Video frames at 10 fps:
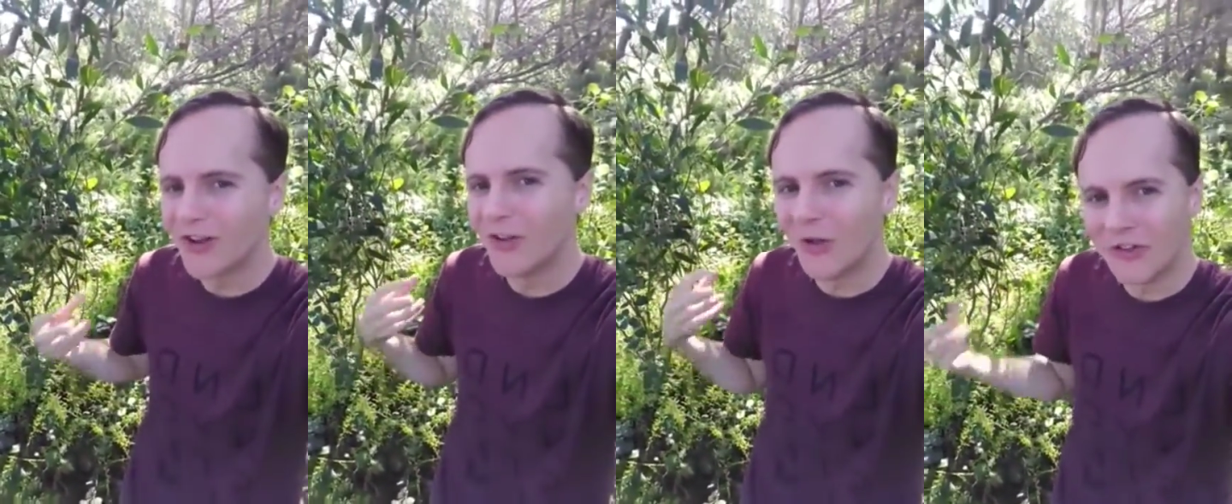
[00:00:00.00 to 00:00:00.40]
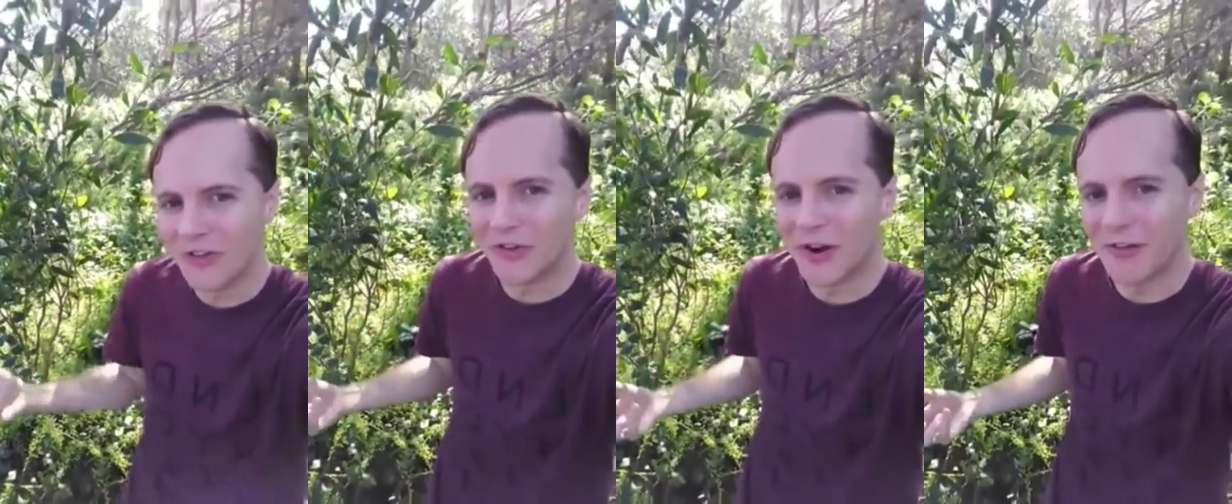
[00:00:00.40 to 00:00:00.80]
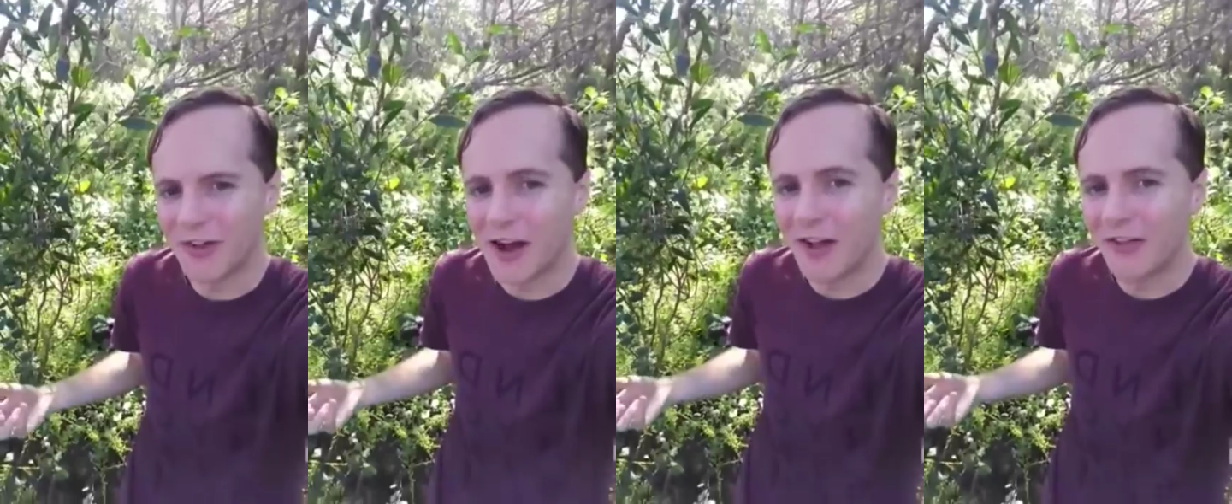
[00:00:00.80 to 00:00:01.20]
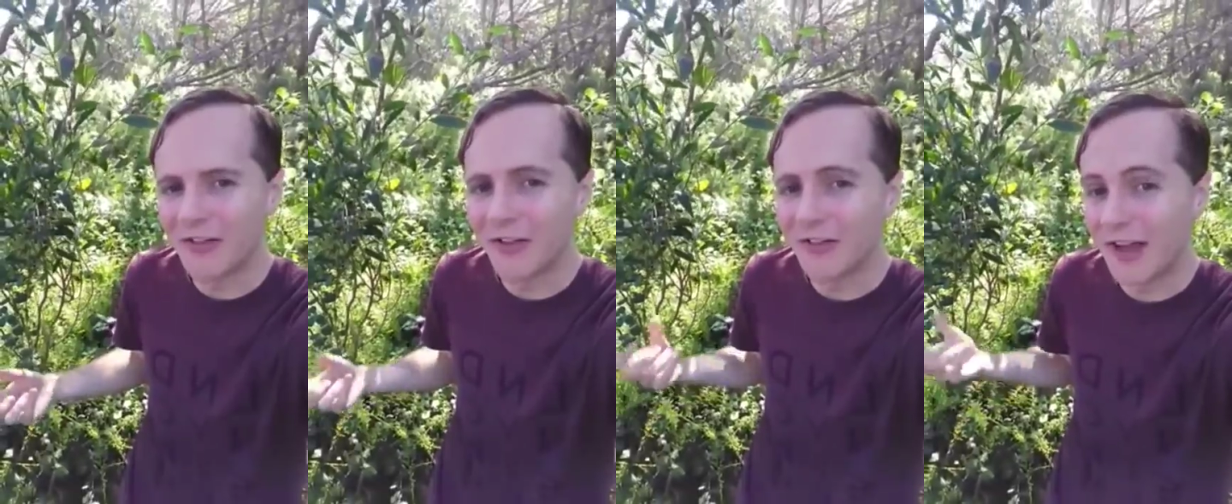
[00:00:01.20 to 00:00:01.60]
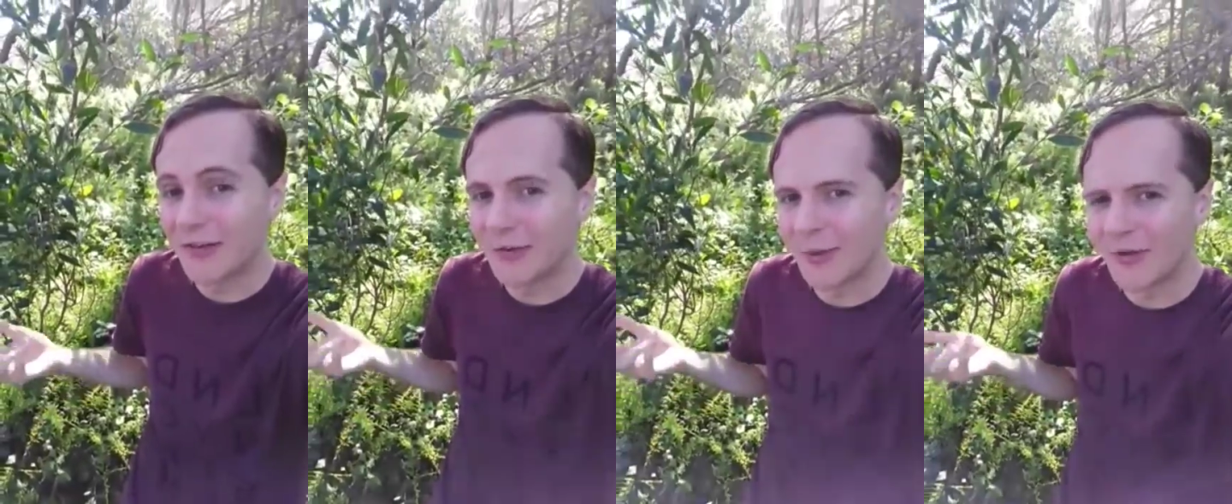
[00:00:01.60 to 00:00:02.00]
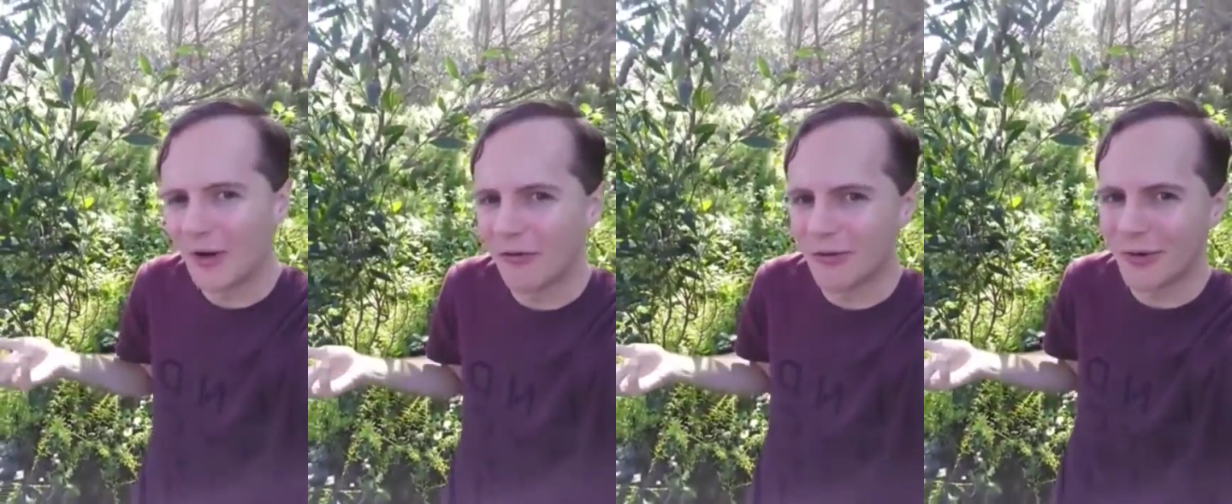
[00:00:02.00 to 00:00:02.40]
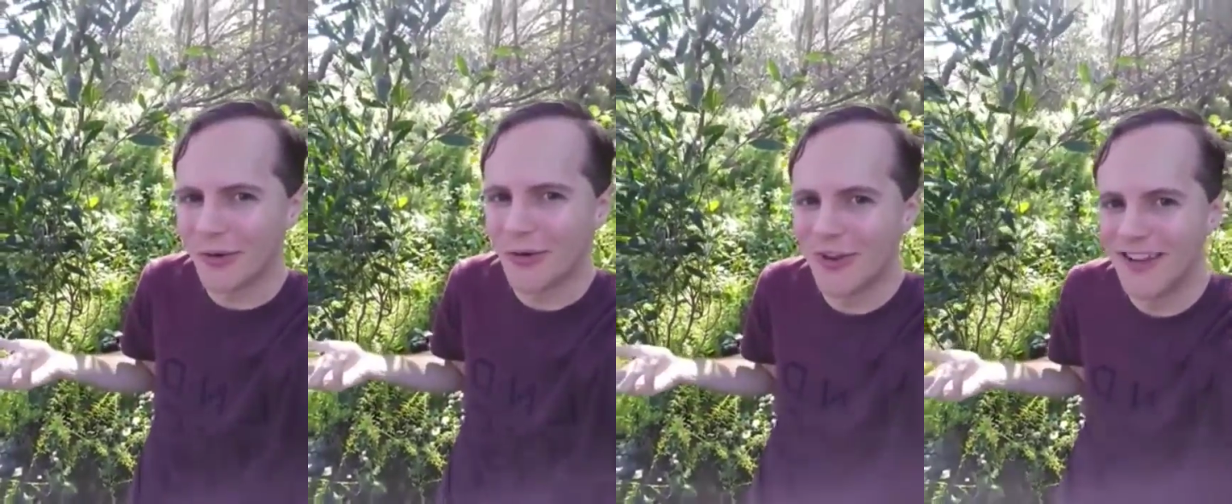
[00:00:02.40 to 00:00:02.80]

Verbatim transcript: non self driving cars, the dangerous ones, off the road.